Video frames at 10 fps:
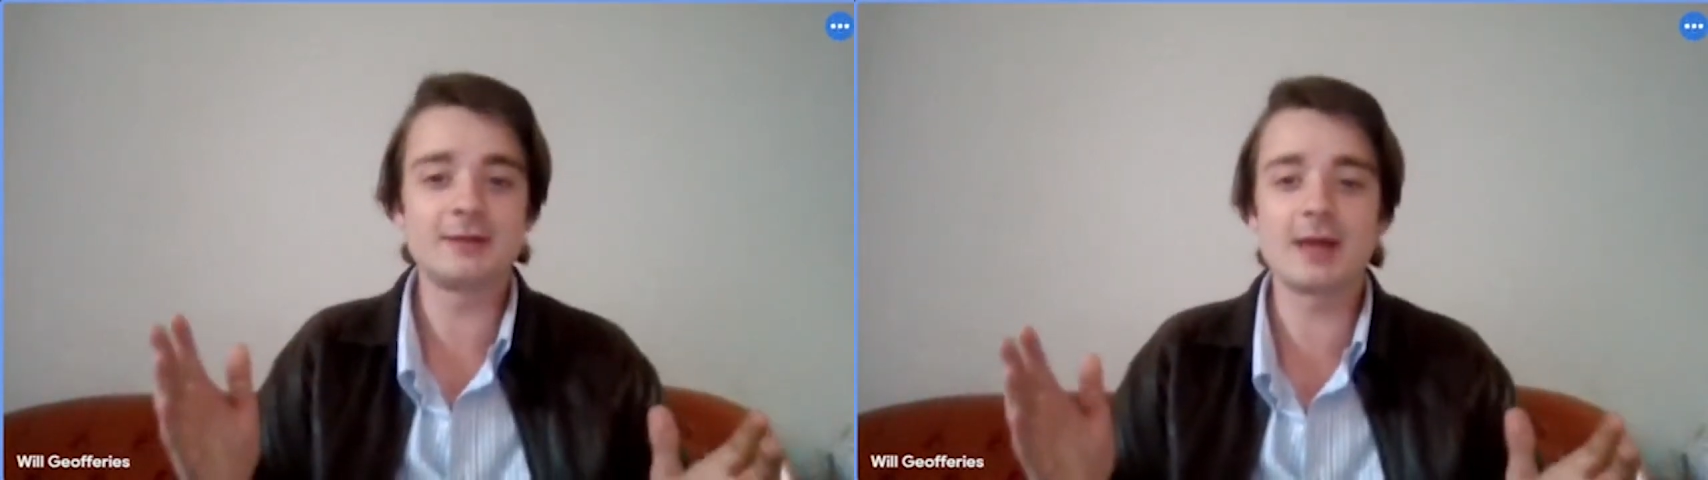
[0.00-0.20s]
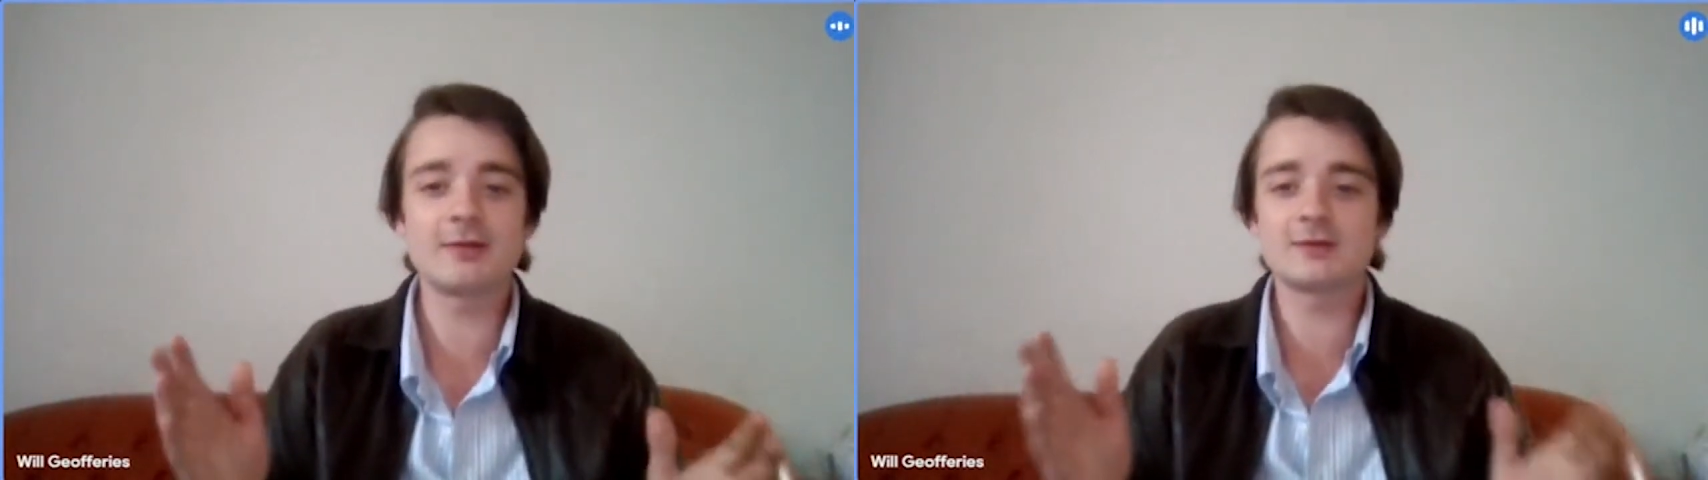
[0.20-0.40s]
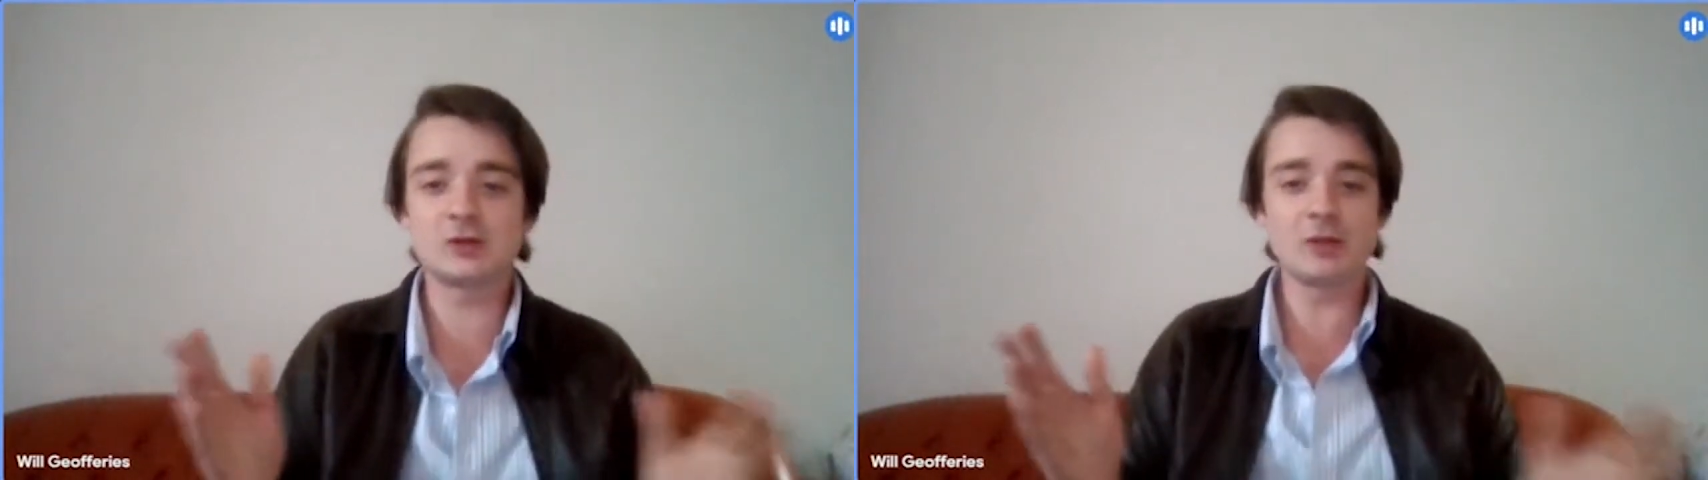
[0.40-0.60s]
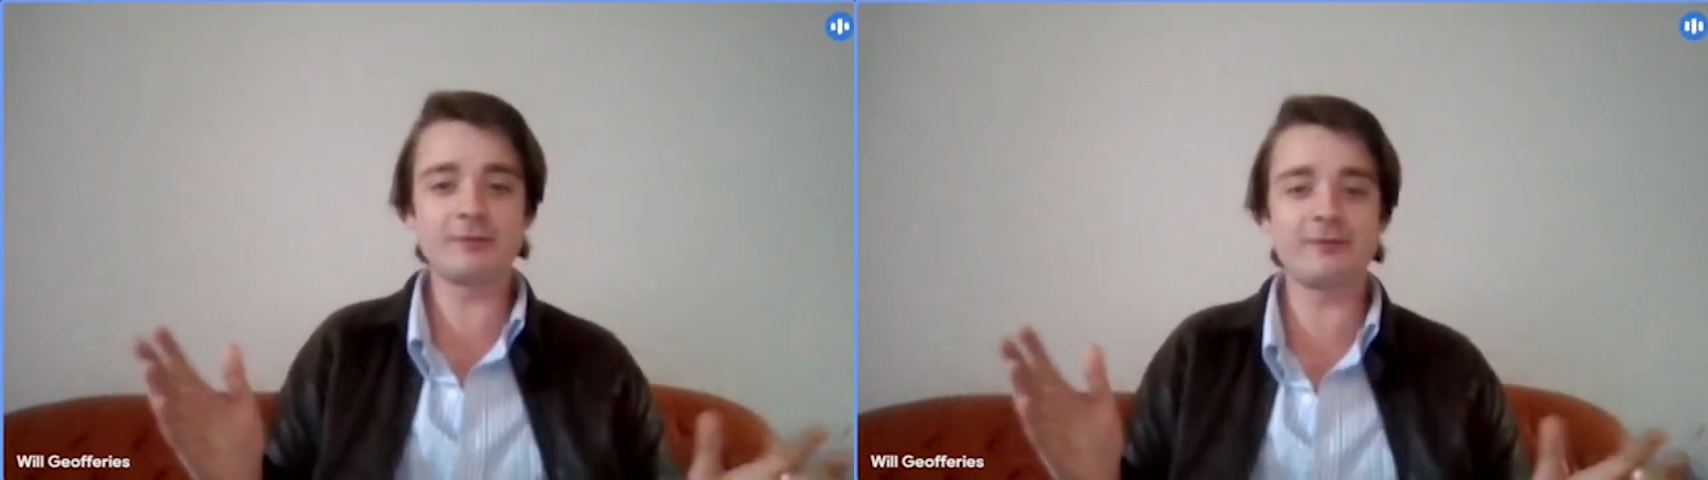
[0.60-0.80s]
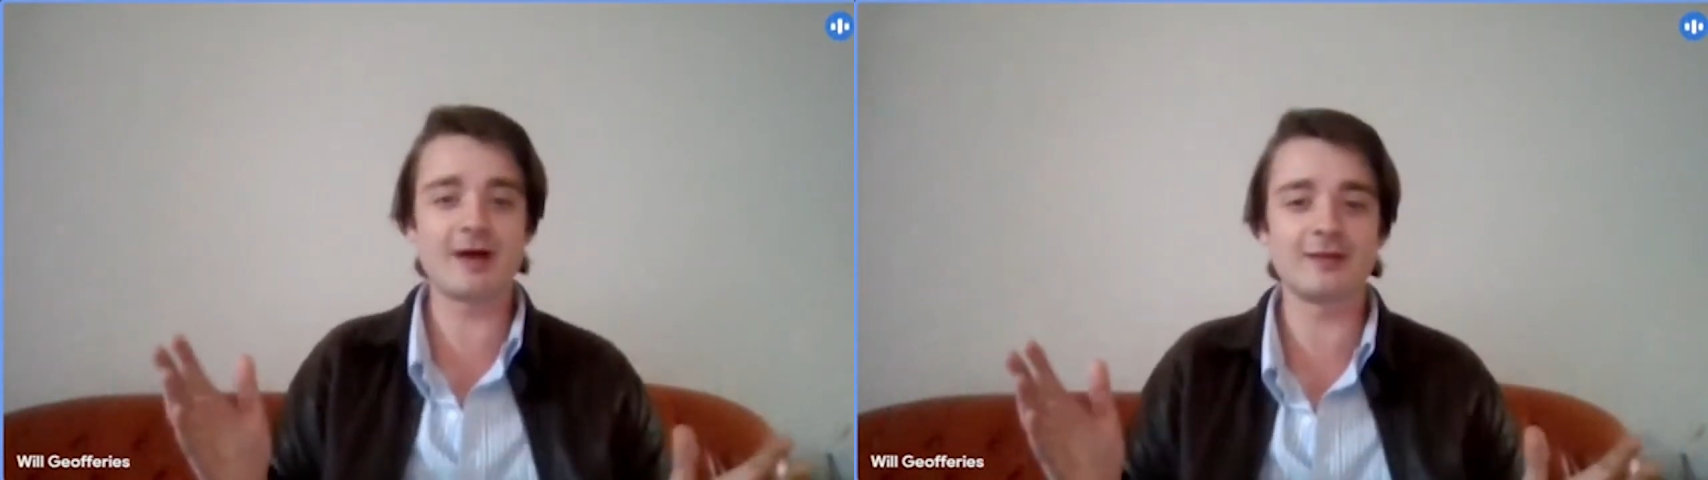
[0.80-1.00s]
None of the
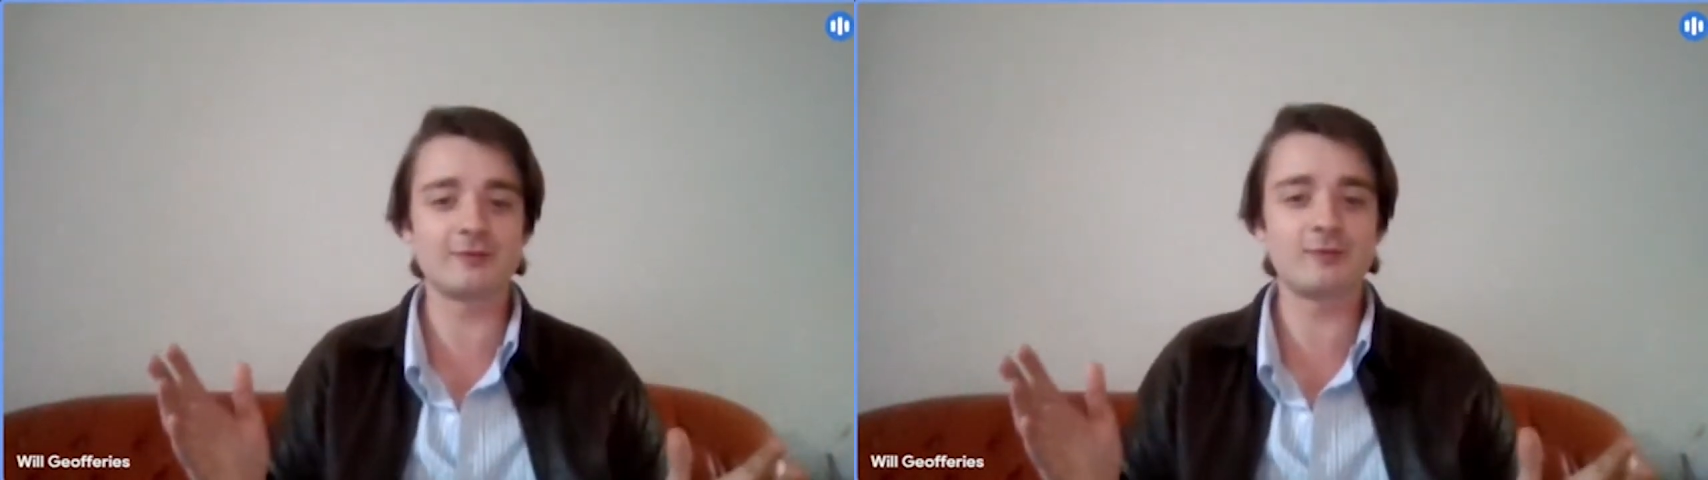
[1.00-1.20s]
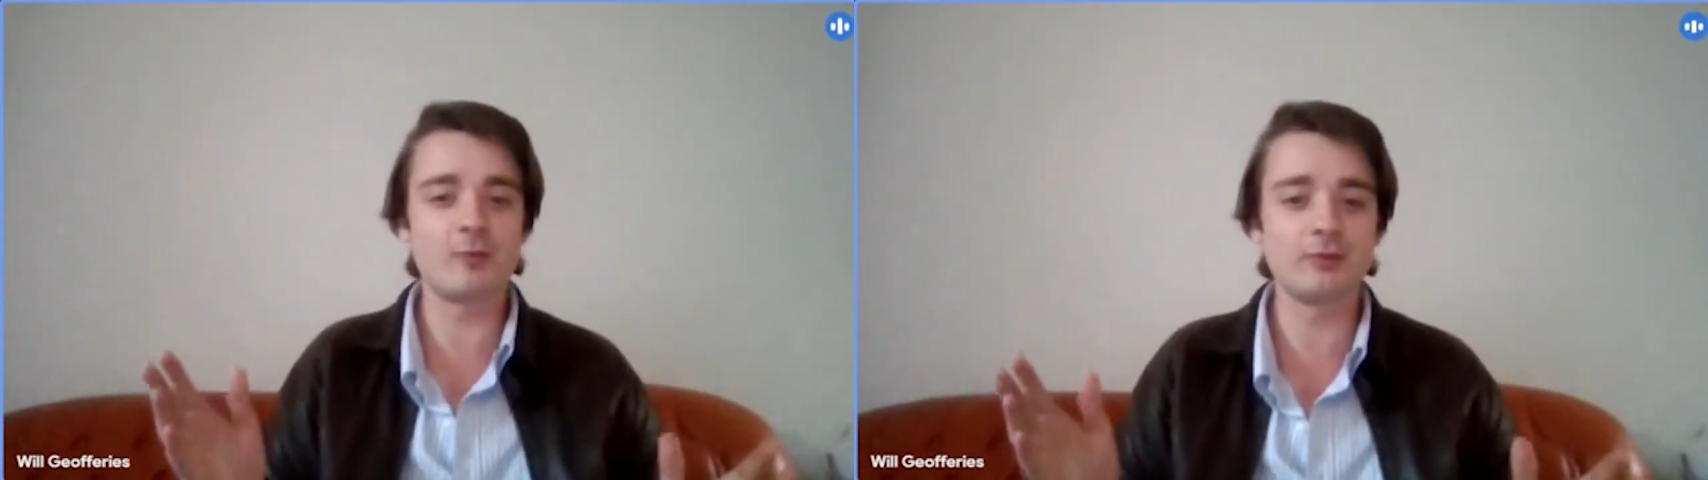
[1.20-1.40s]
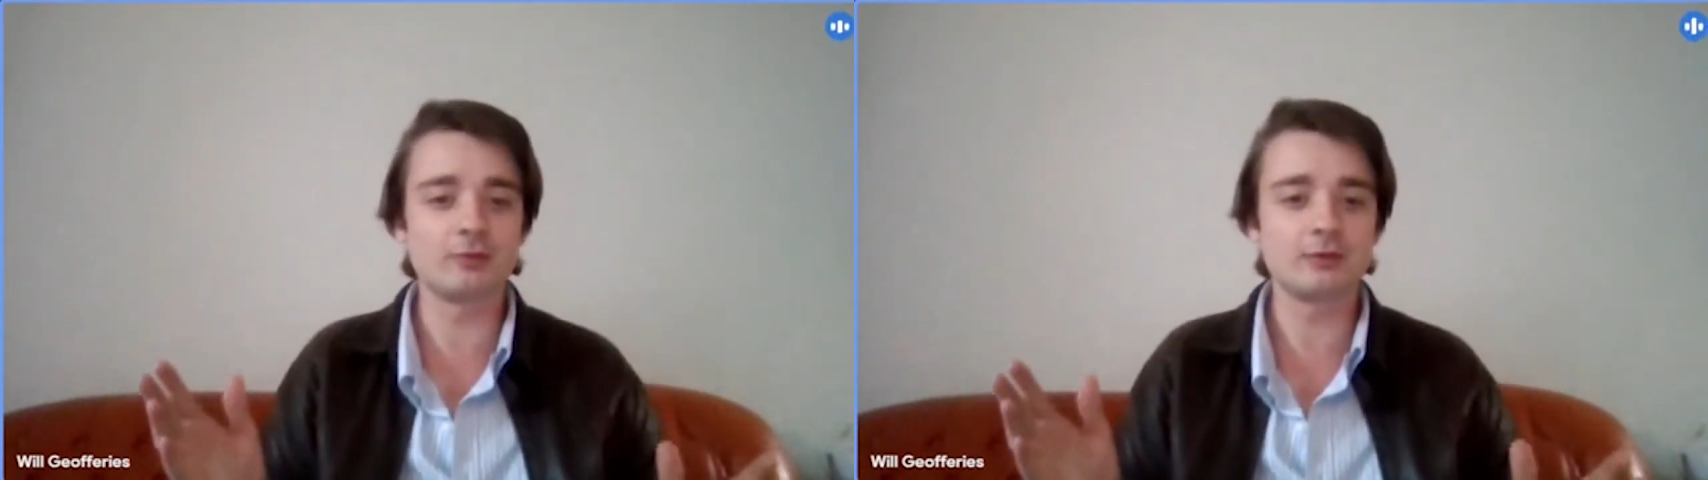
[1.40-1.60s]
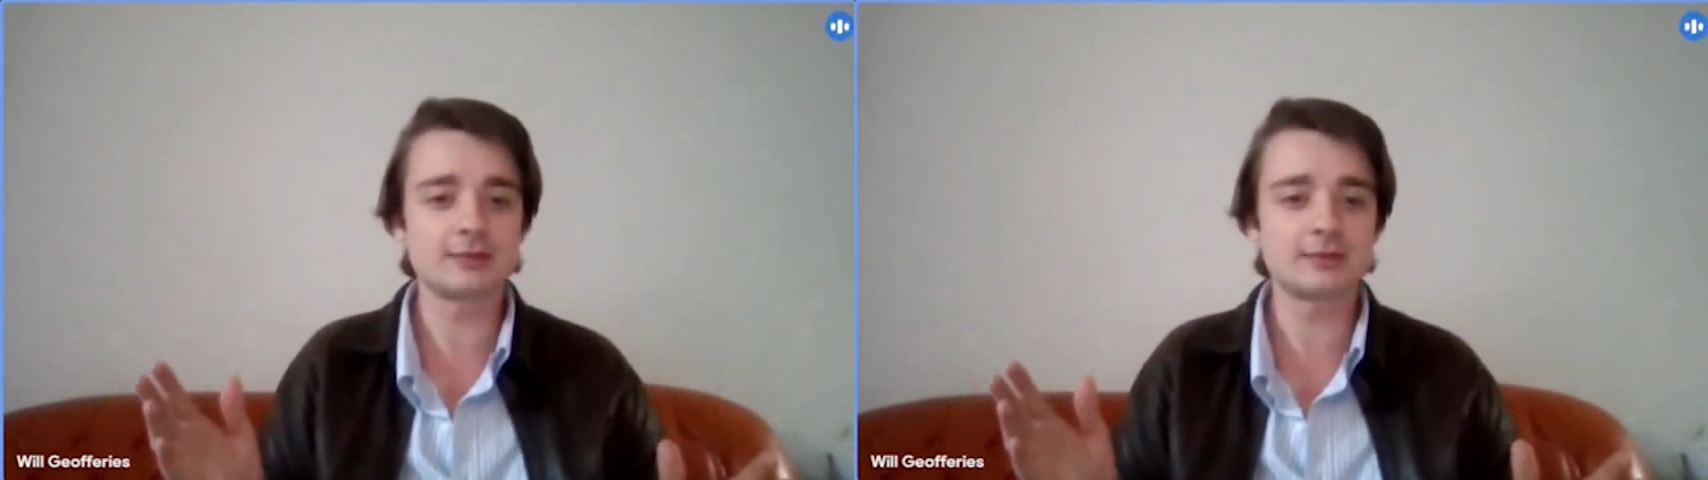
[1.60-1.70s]
super funds will